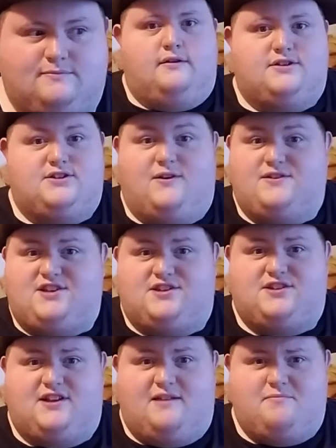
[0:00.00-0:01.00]
So as I
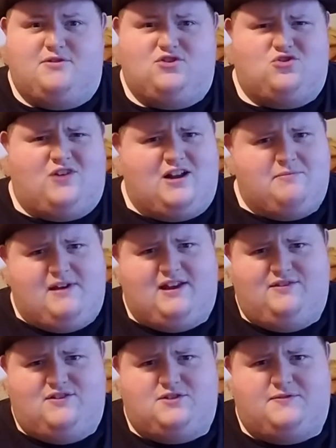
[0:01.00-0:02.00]
said, I've been dreading
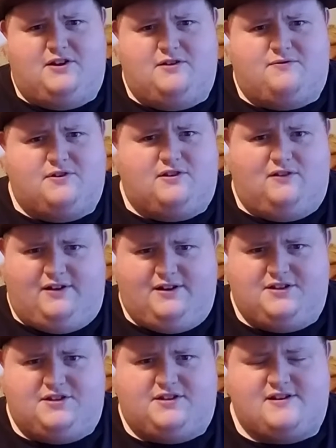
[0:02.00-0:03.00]
making this video for the
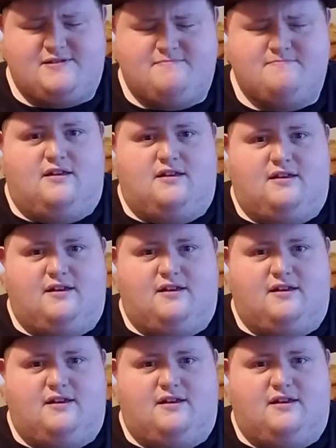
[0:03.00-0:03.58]
longest time.